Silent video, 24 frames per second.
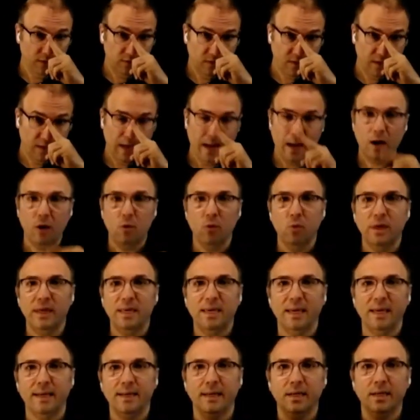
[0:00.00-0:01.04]
to see how we
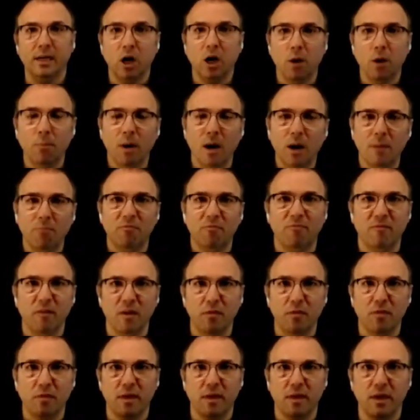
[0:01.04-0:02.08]
can come up
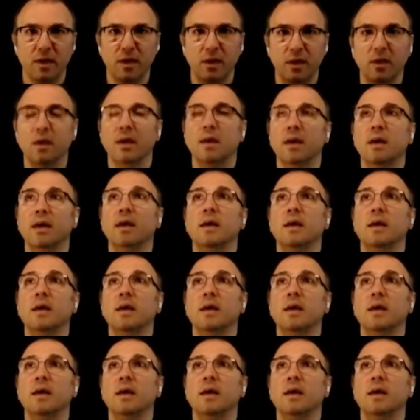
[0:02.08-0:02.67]
with the